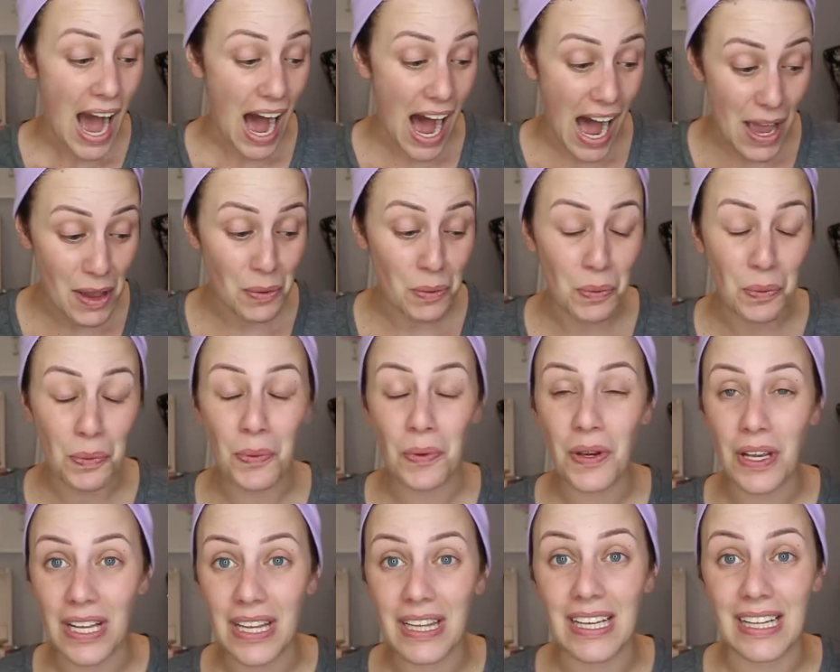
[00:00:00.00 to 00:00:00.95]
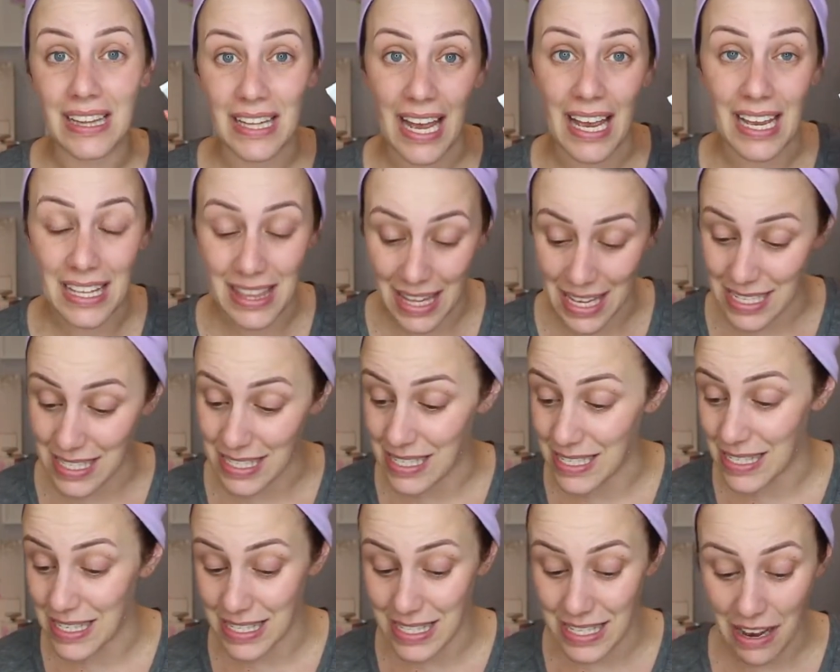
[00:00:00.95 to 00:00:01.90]
I really like this.
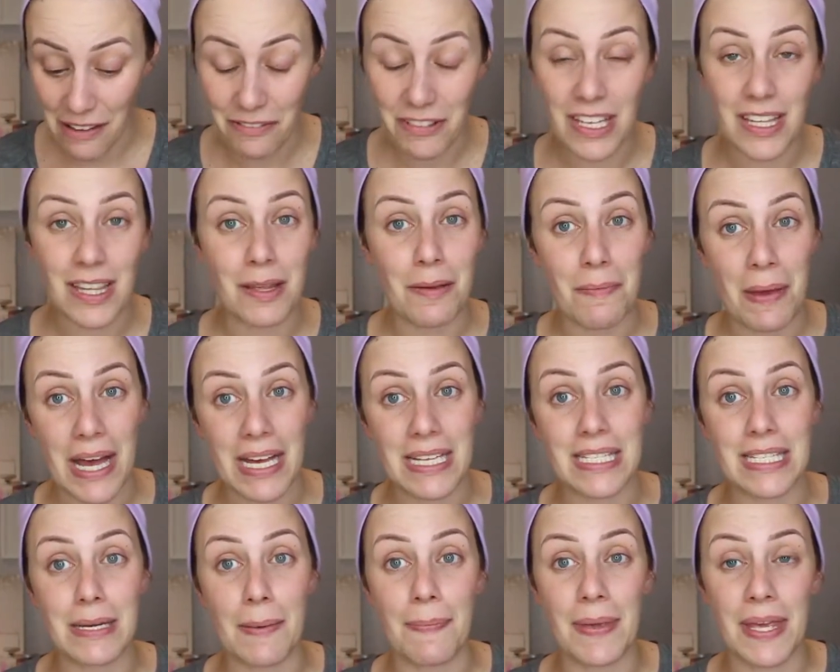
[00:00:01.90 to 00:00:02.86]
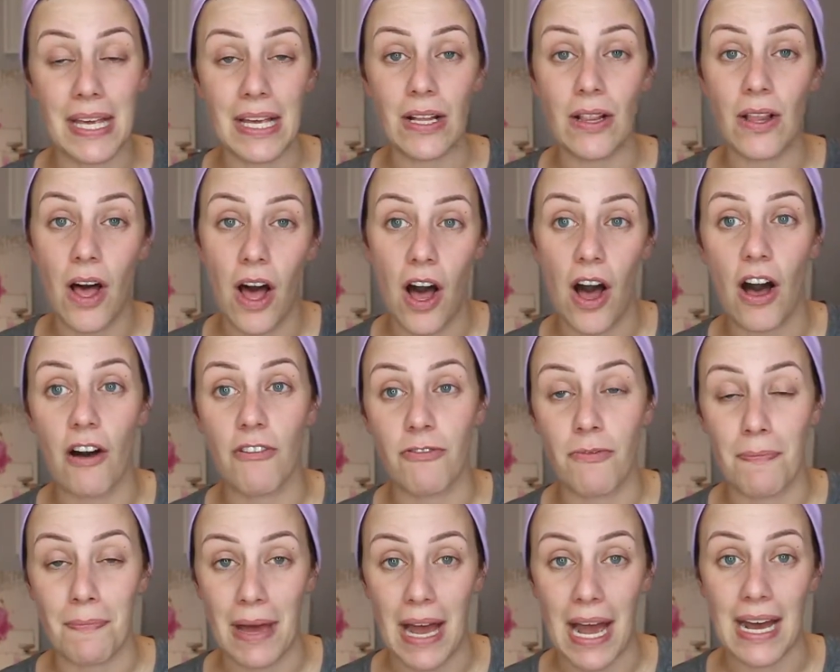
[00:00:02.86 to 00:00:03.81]
This is definitely the best peel
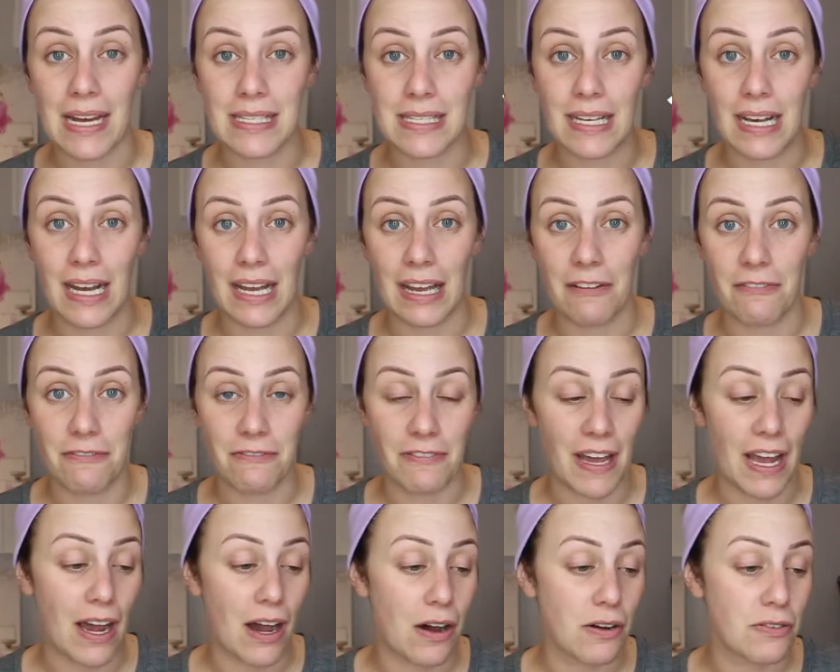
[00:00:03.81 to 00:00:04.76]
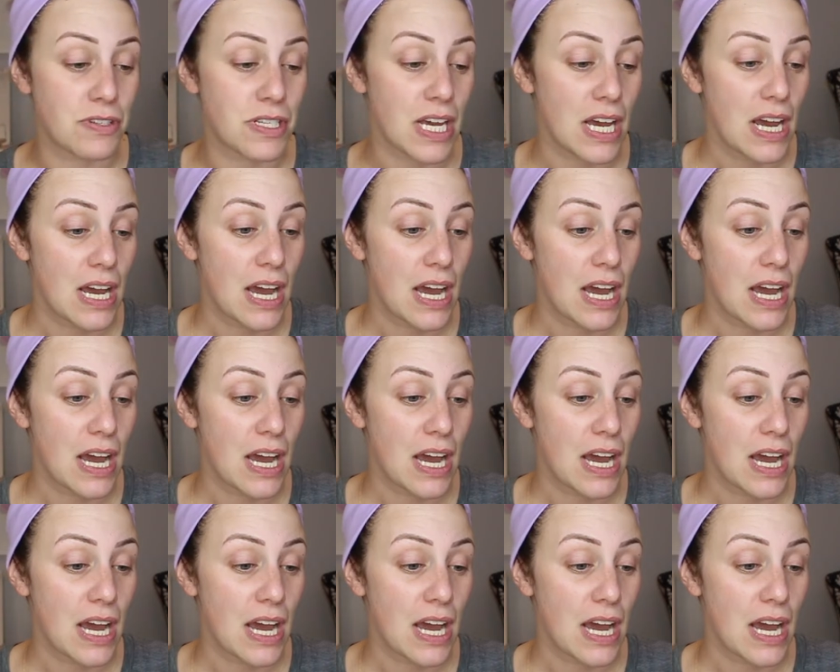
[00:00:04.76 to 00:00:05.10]
off mask I have found